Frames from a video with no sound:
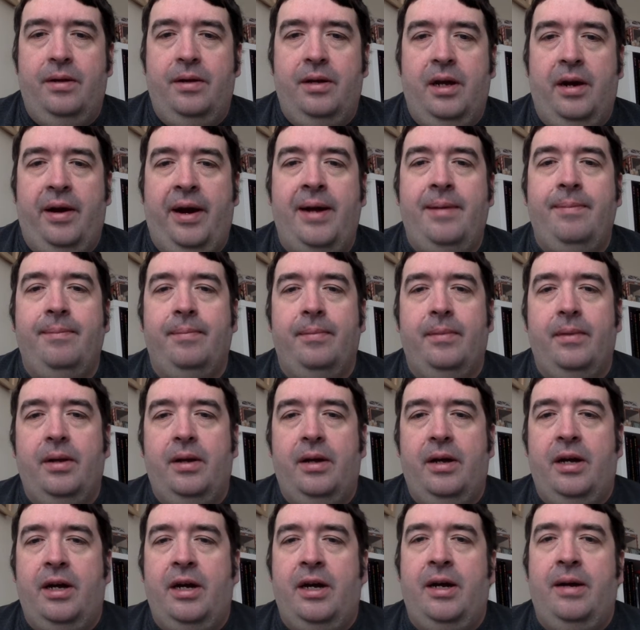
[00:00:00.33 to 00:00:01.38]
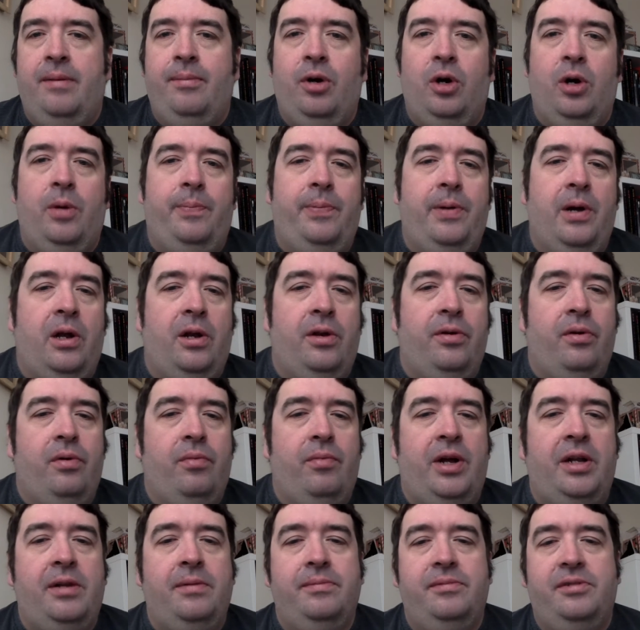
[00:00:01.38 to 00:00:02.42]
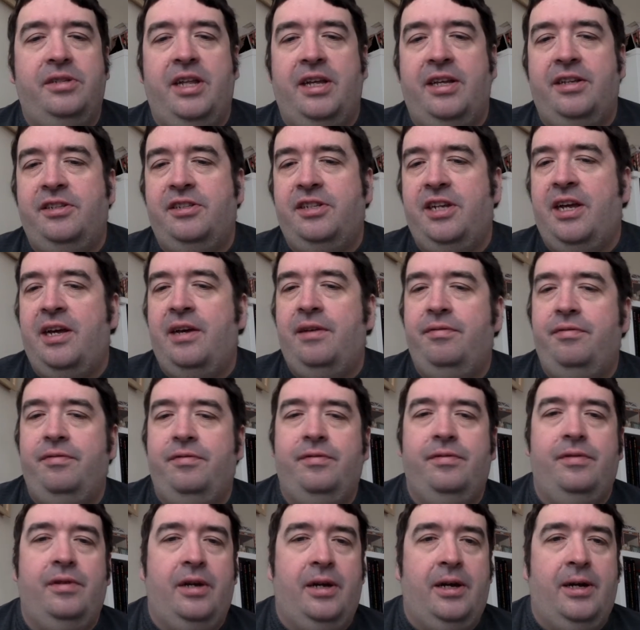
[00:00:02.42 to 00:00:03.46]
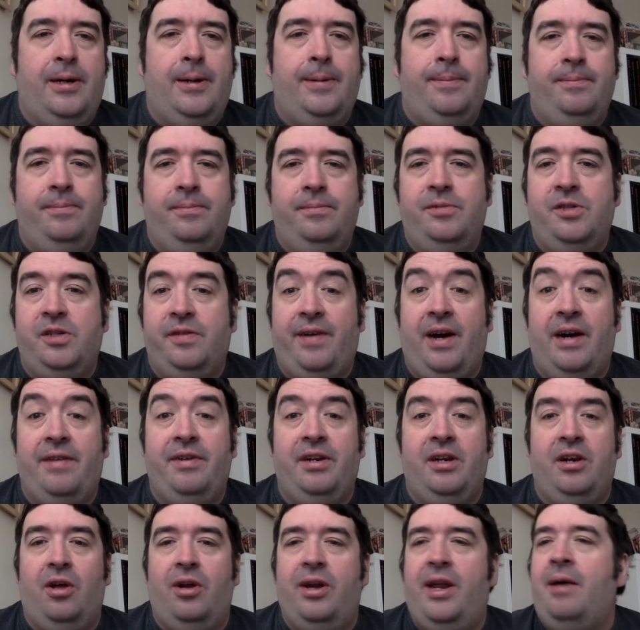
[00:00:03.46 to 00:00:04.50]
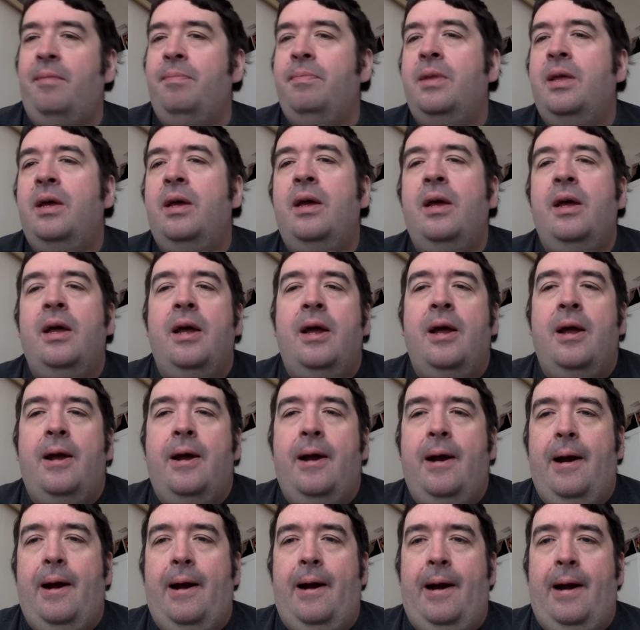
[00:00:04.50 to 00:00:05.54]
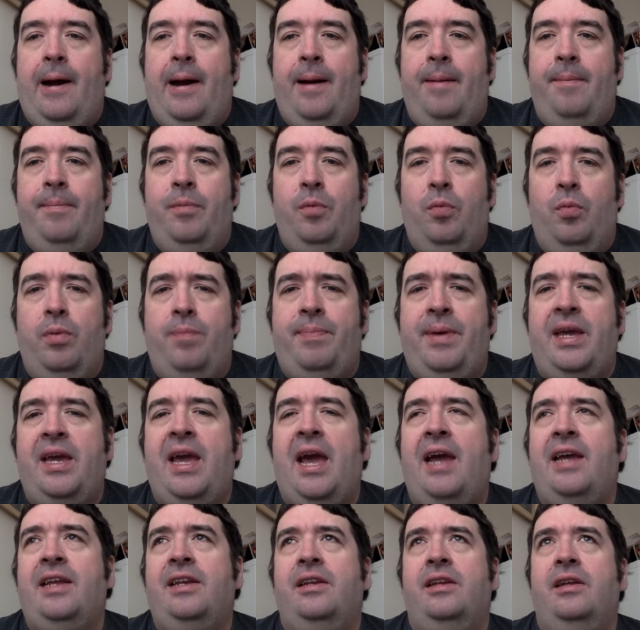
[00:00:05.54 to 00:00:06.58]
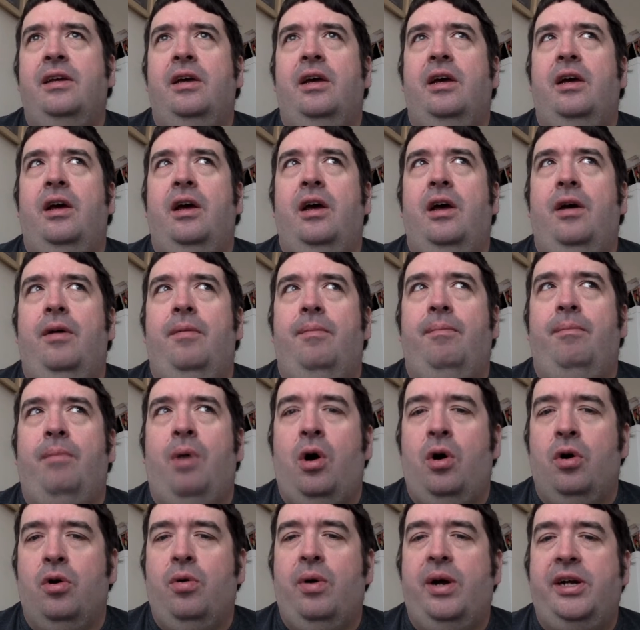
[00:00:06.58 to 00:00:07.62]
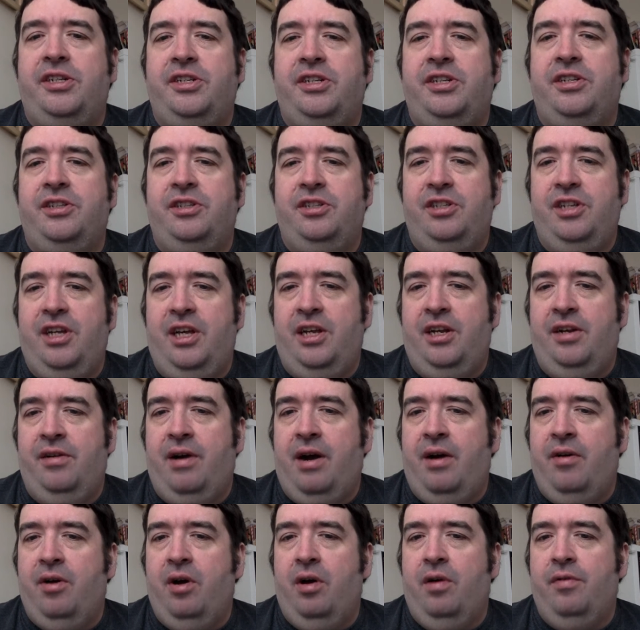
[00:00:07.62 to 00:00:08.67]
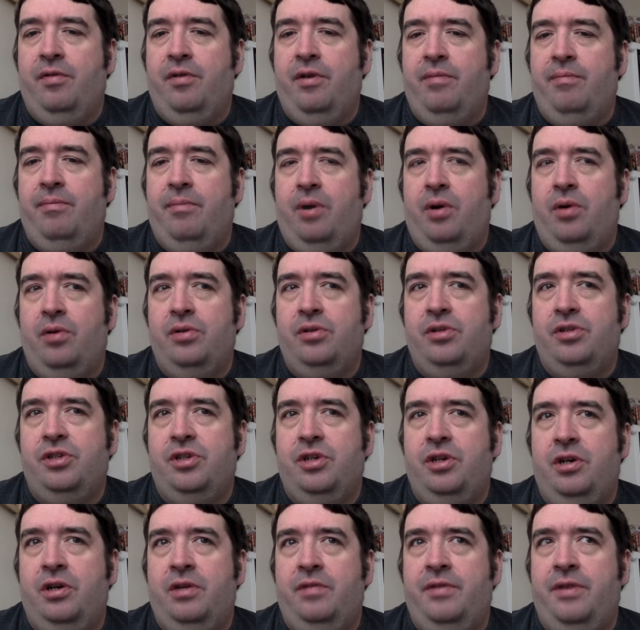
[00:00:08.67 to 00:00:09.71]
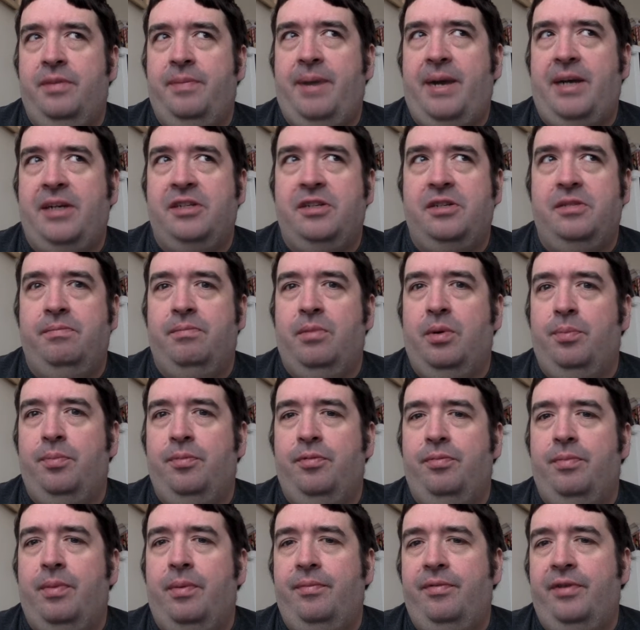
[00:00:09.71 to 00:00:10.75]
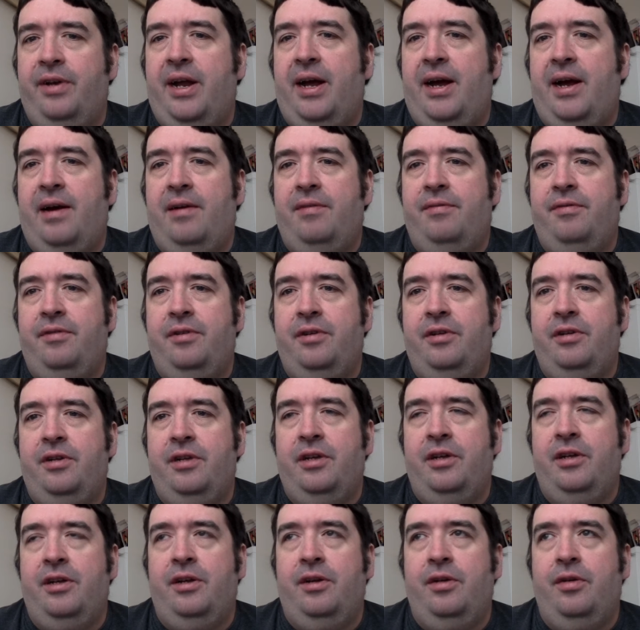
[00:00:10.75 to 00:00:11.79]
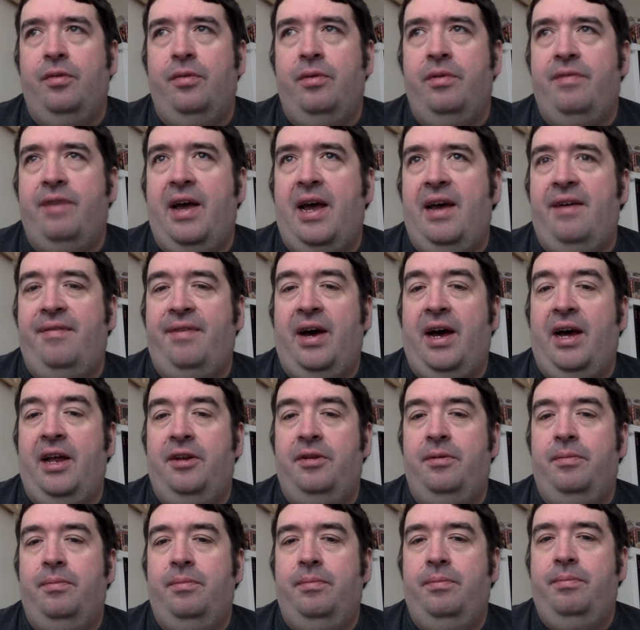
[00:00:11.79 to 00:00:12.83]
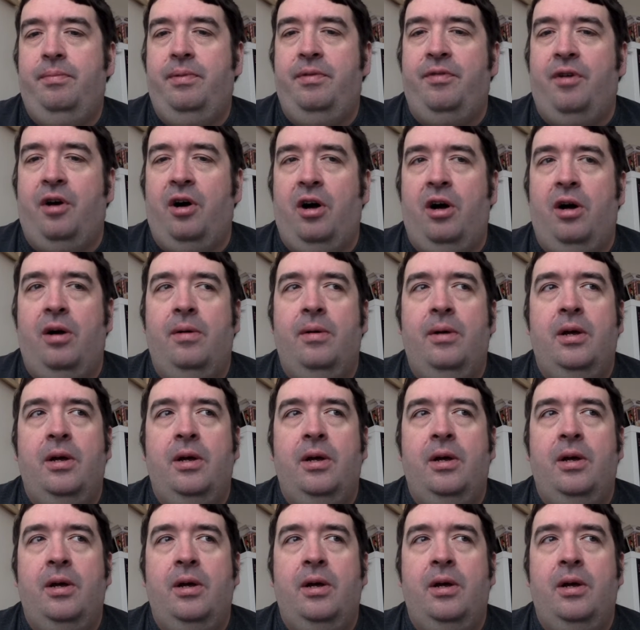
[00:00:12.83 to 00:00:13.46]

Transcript: Right. Hope you're all doing well, staying safe, surviving lockdown. We've been getting more questions into our author inbox over the past month and a half than we've ever had before.